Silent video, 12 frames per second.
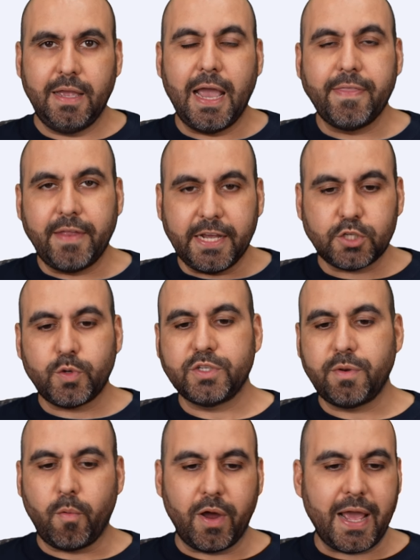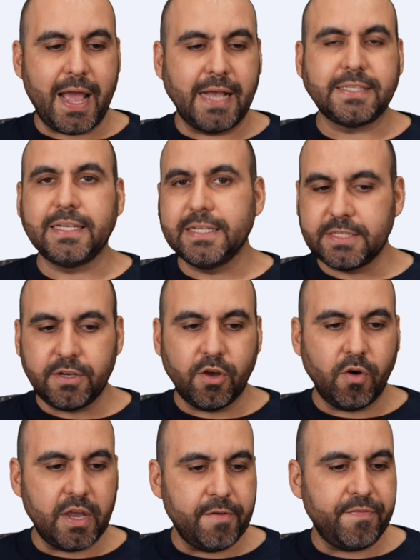And the next question we want to ask is to
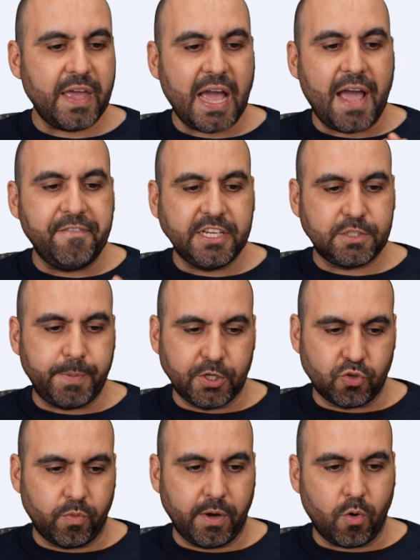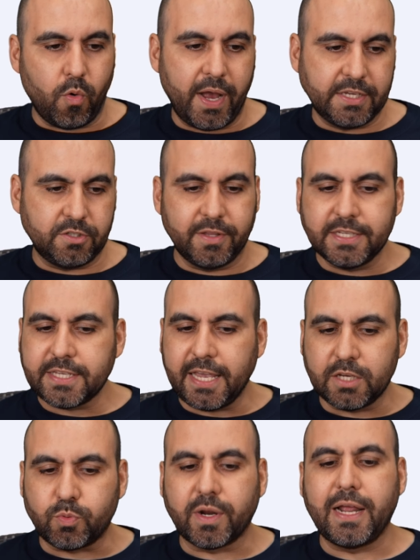know if they have a special request. So in this
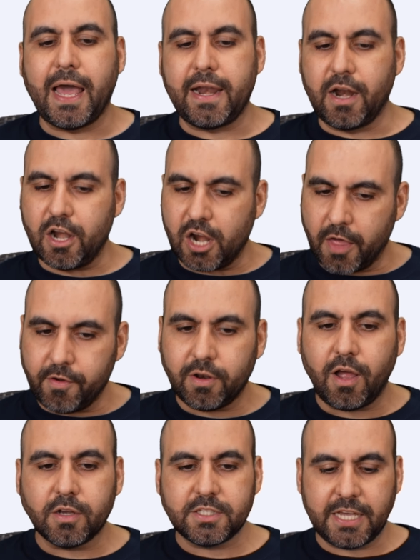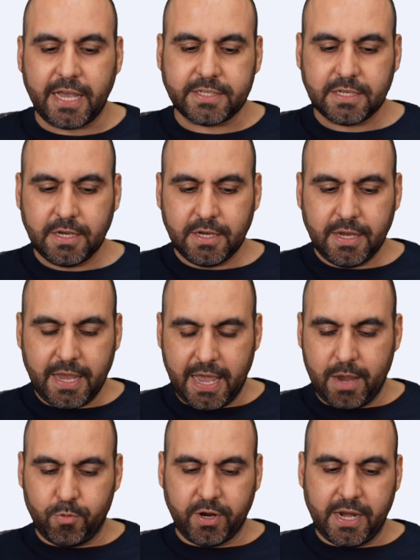case, we're going to add another long text
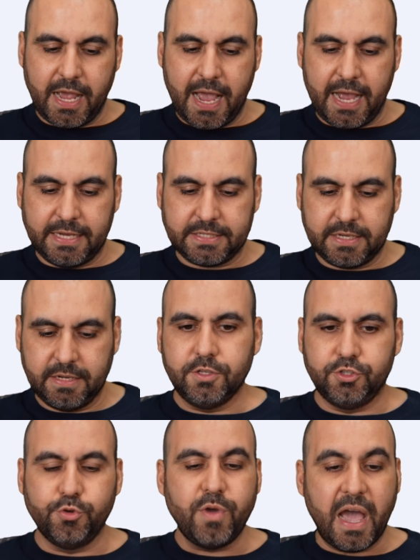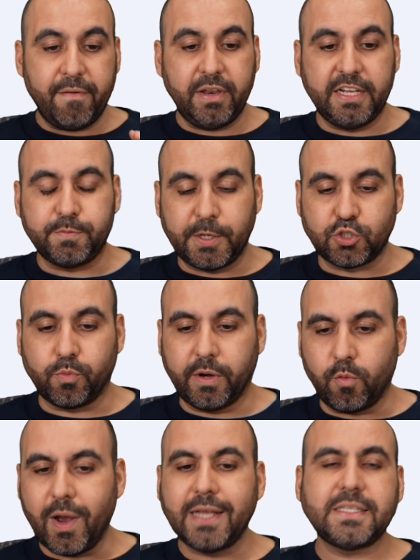and we're going to ask, do you have any special
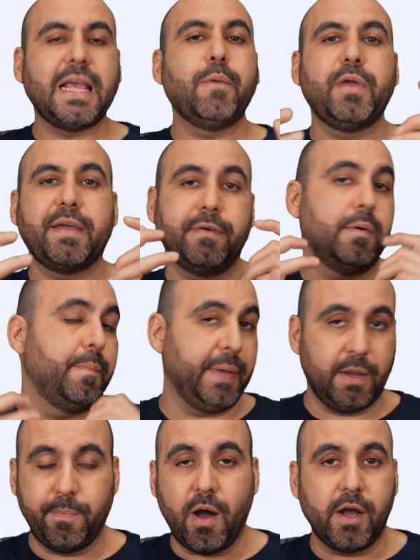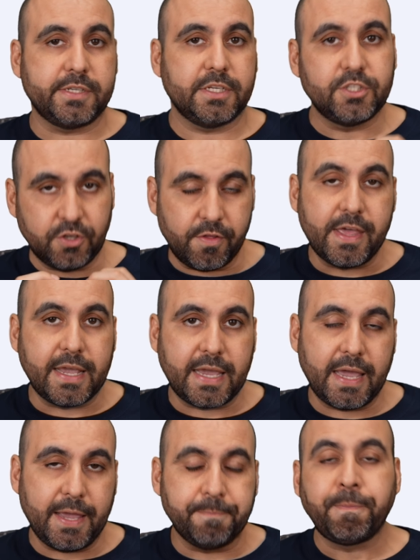requests? And we give them a big box so they
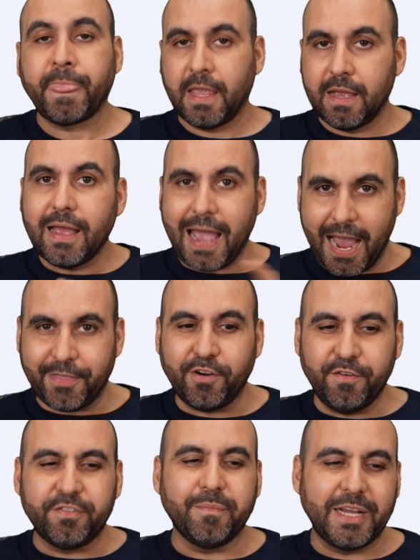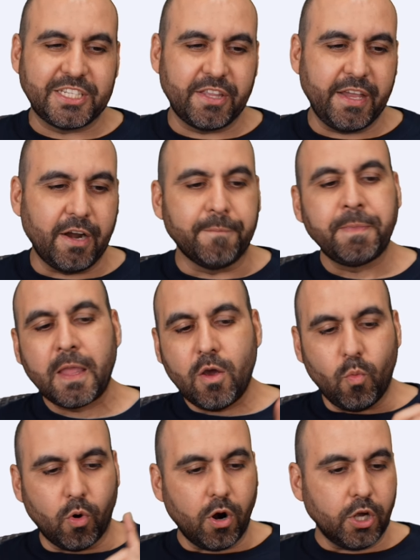can add their information there.
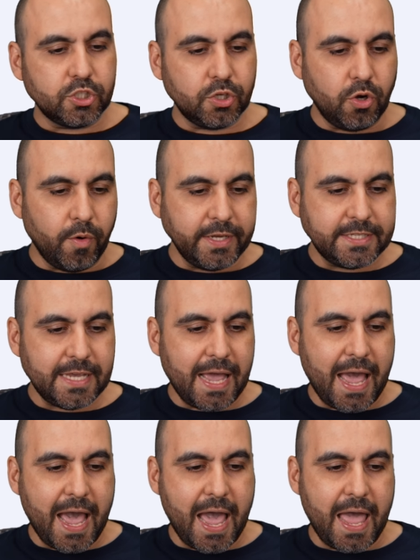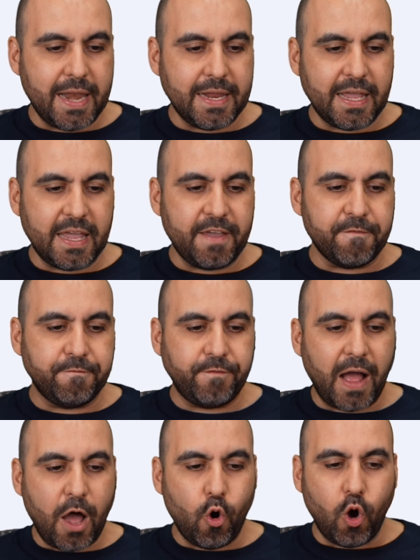We're also going to add a
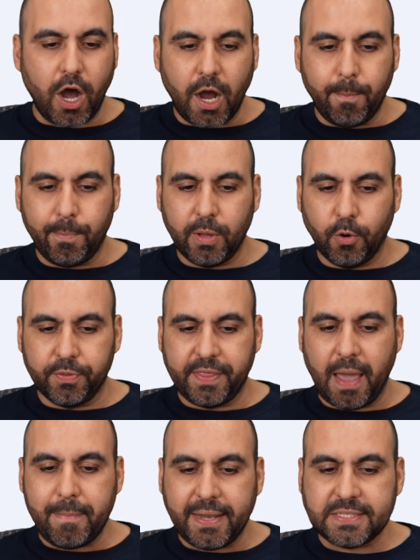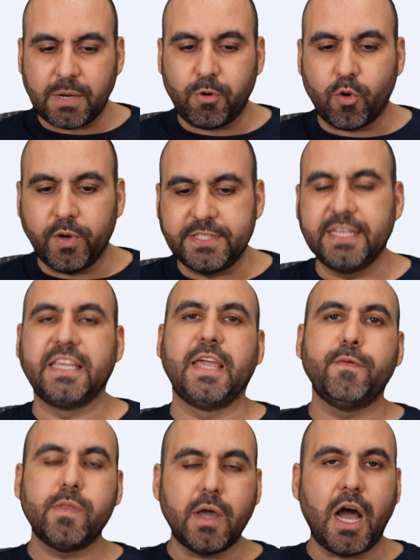file upload. That means that we're going to
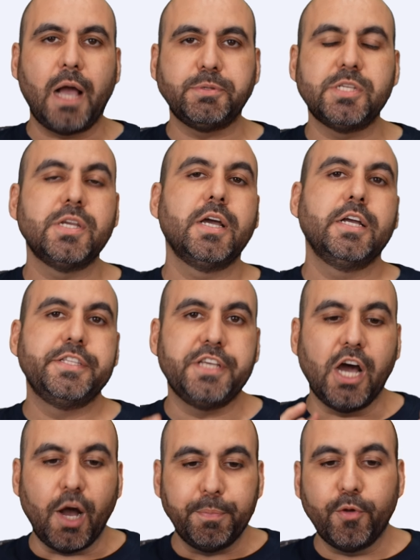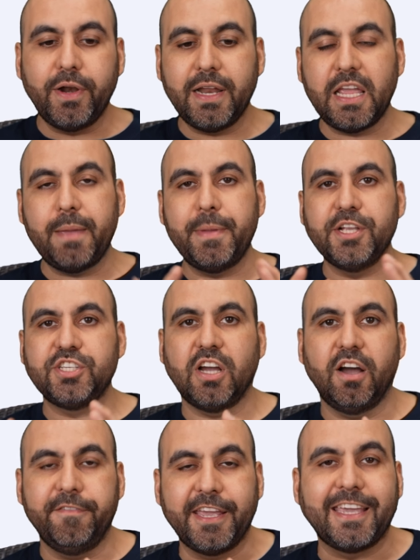give them the option to upload an image
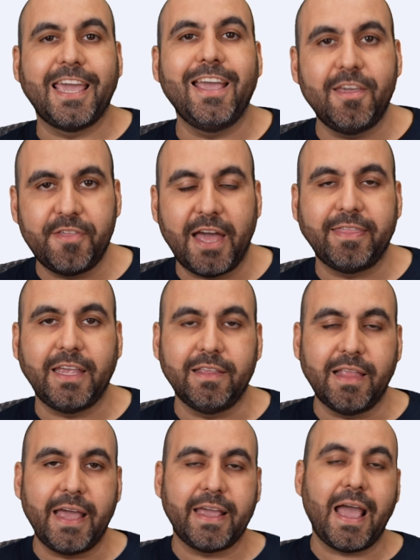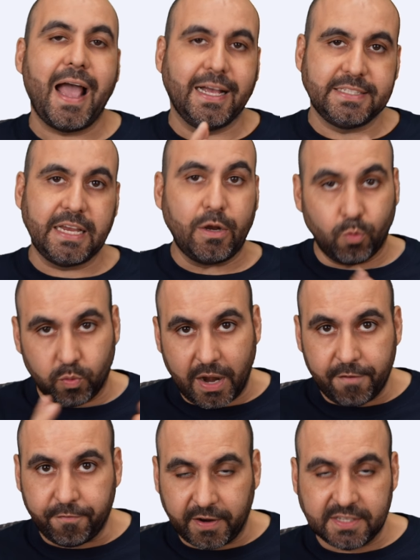of a cake that they like as a
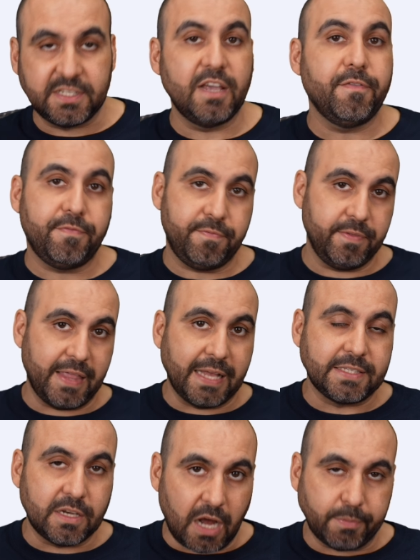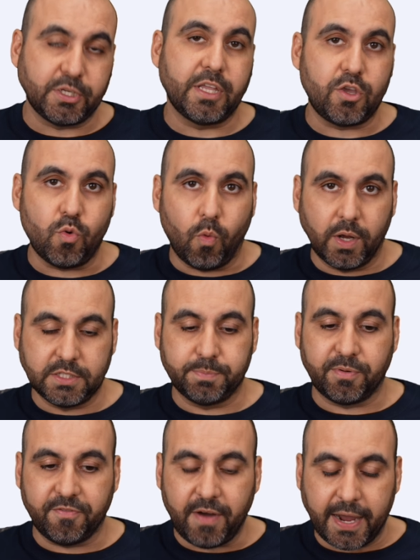reference if that's an option that you want to
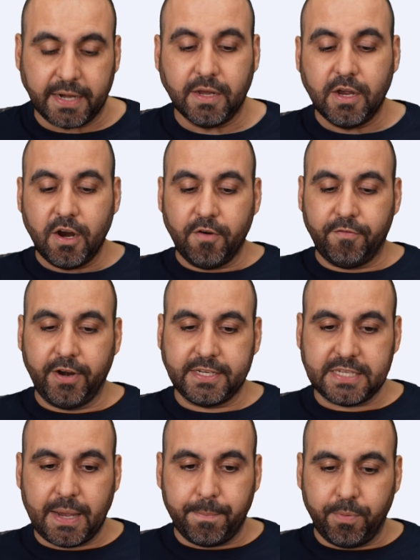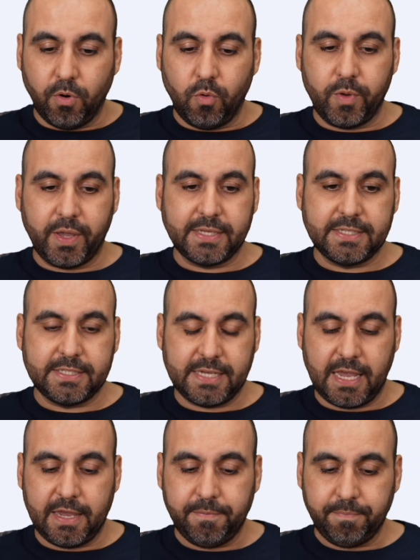provide. For example, we can
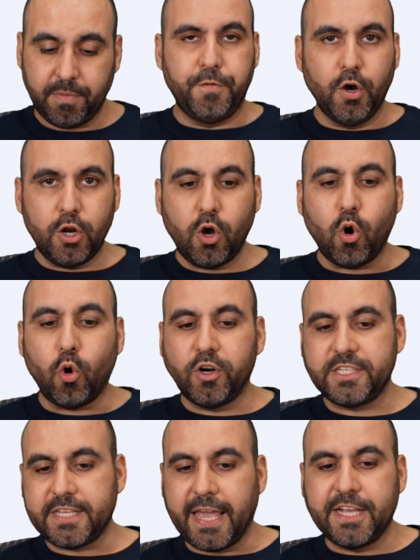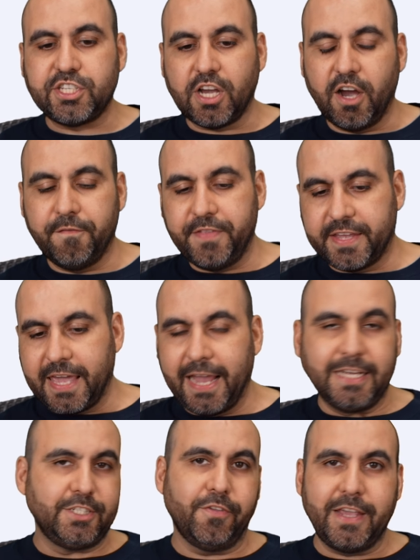say photo or sketch of the
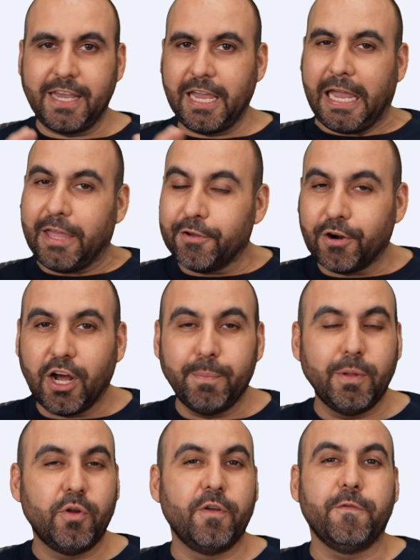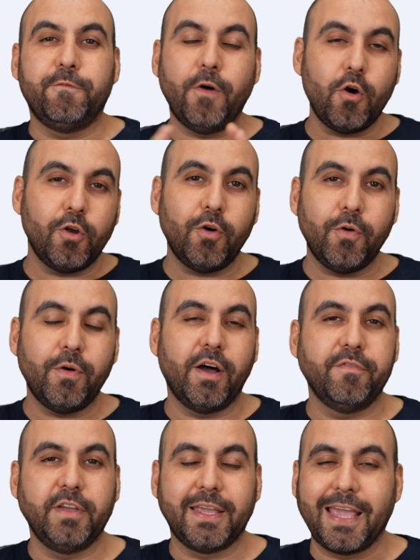cake. So they can either upload a photo
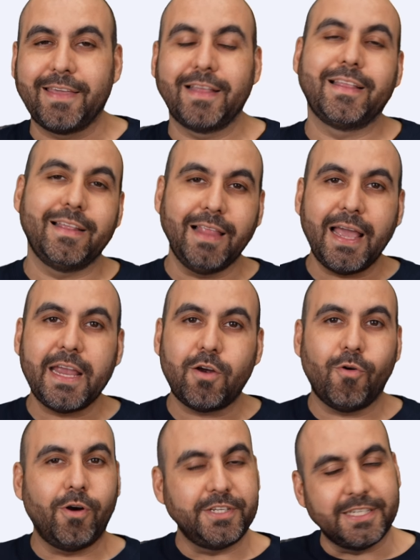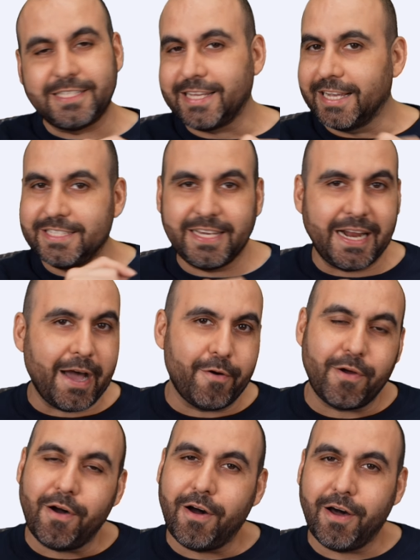of a cake that they like or just sketch it
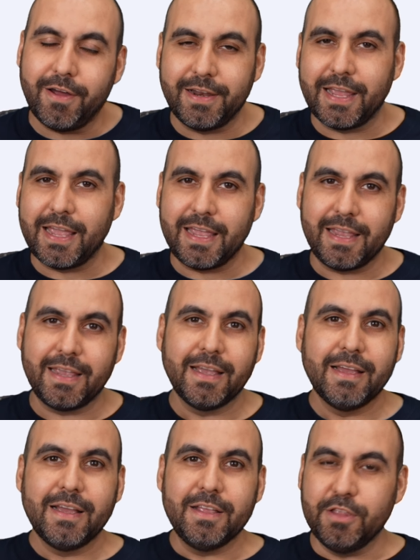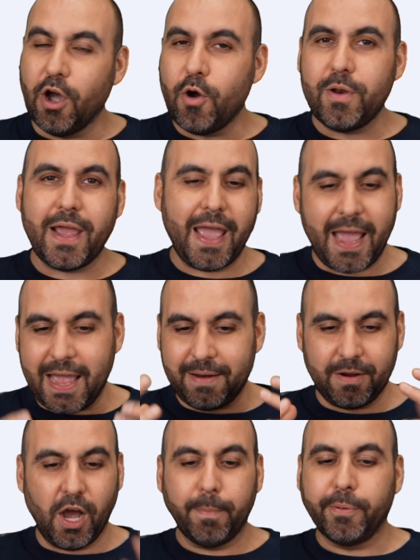out on a node
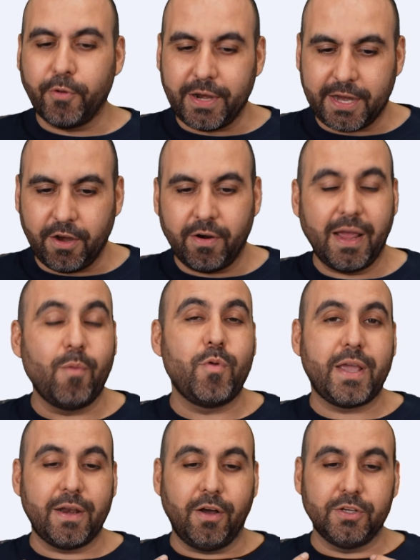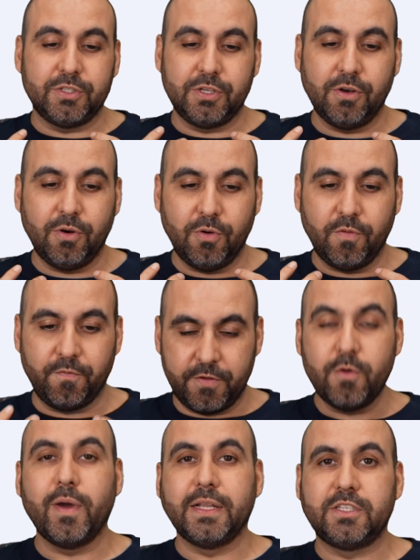and upload it here and we can also
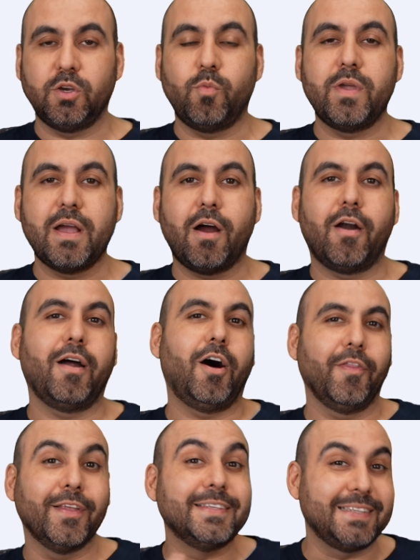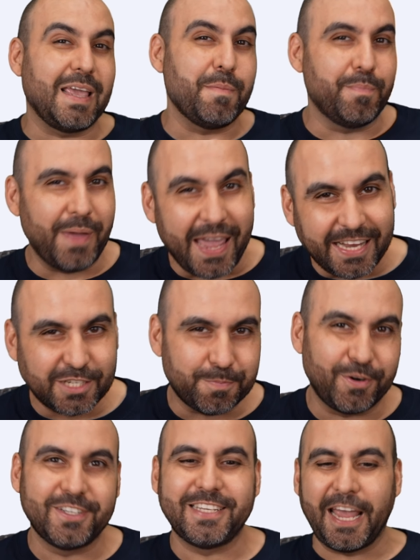view it. So we are on the same page
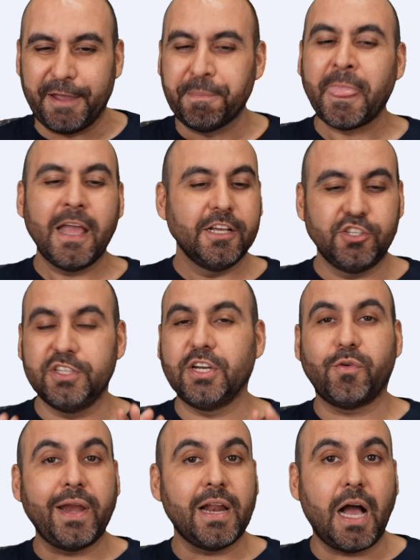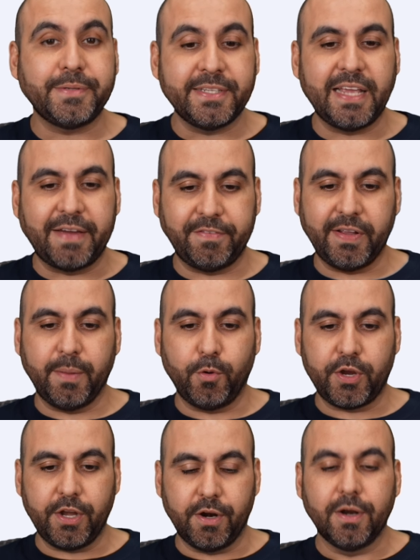per se. So it's a great option to have available
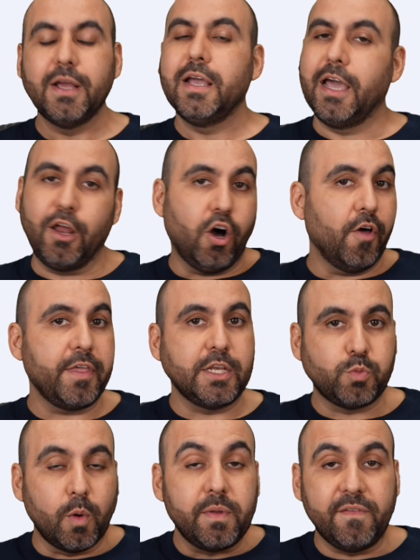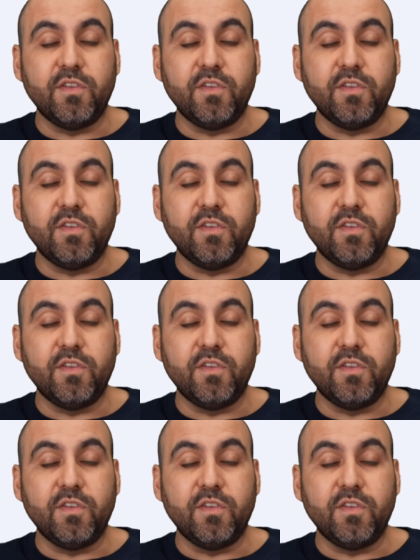here. And all these will be